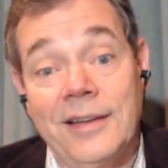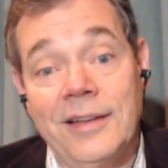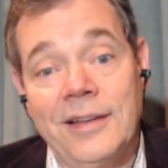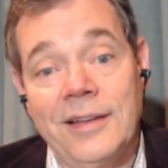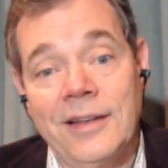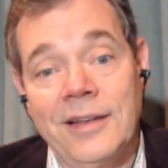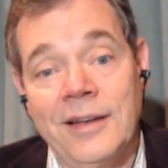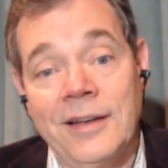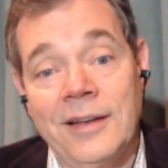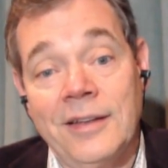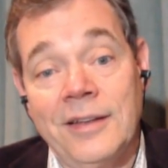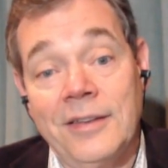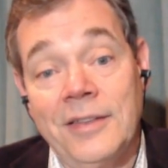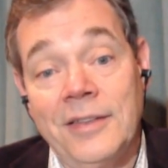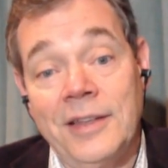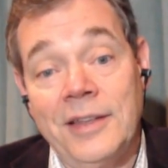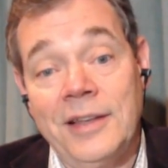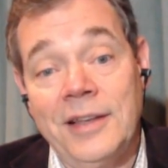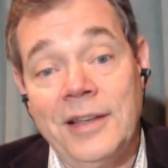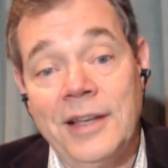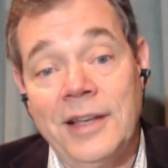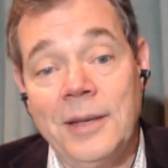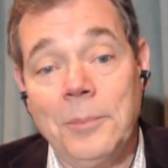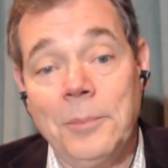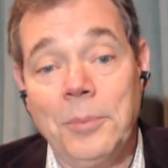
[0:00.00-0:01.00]

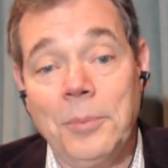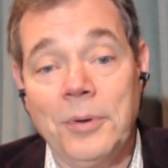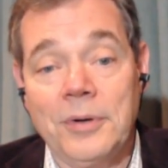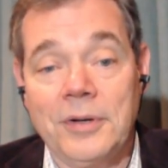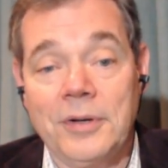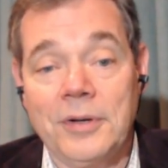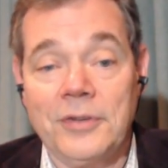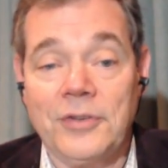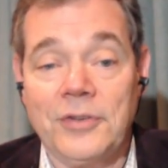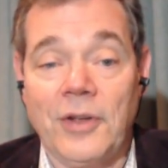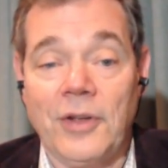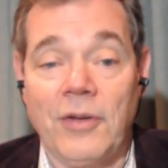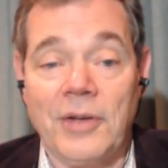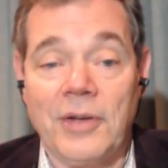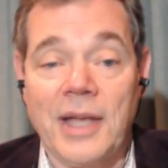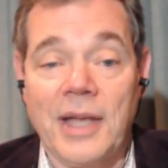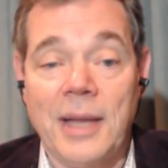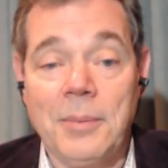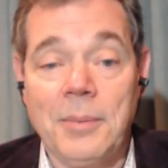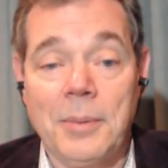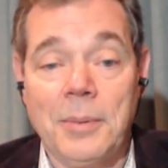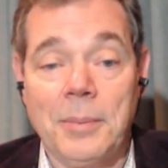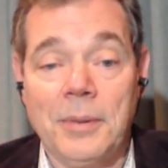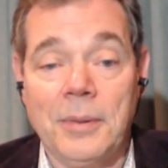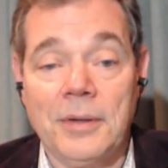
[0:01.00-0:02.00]
the input is all
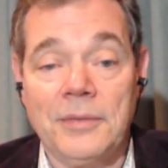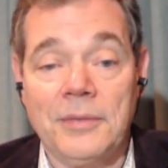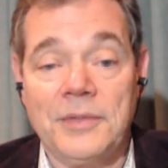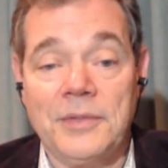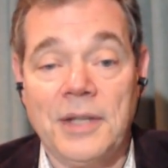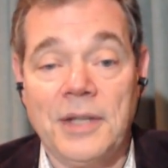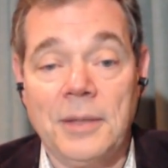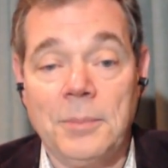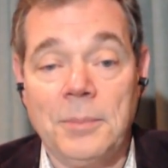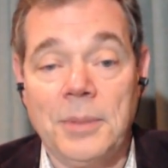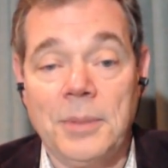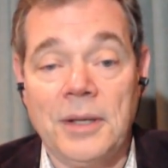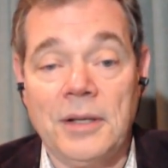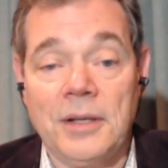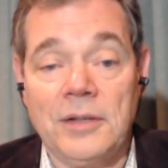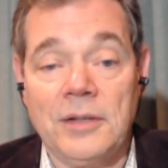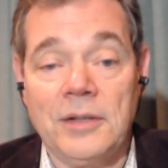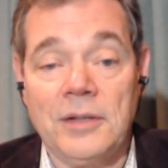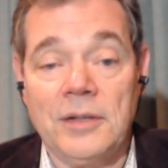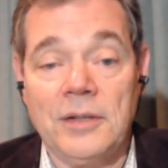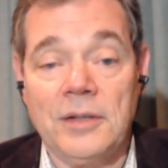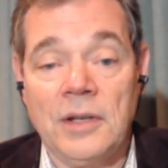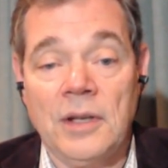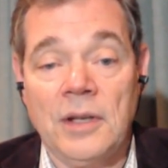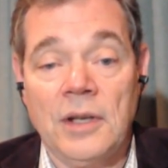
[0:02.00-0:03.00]
capable of 10
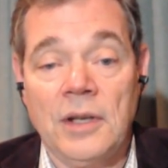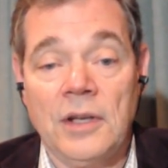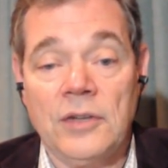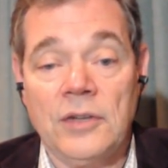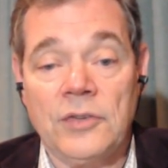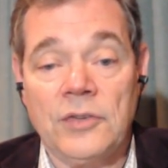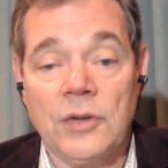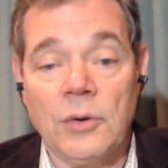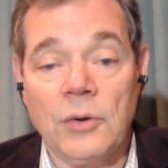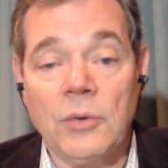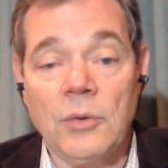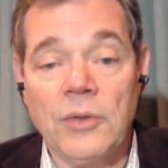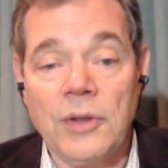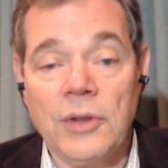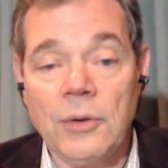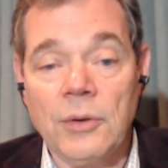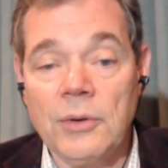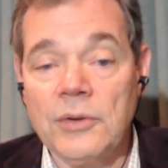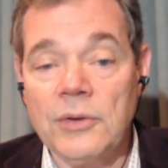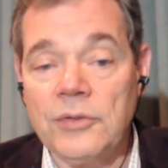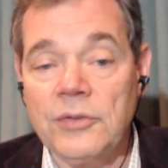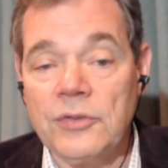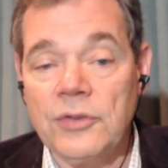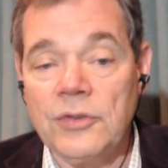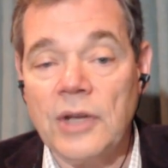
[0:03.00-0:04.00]
bits. So there is...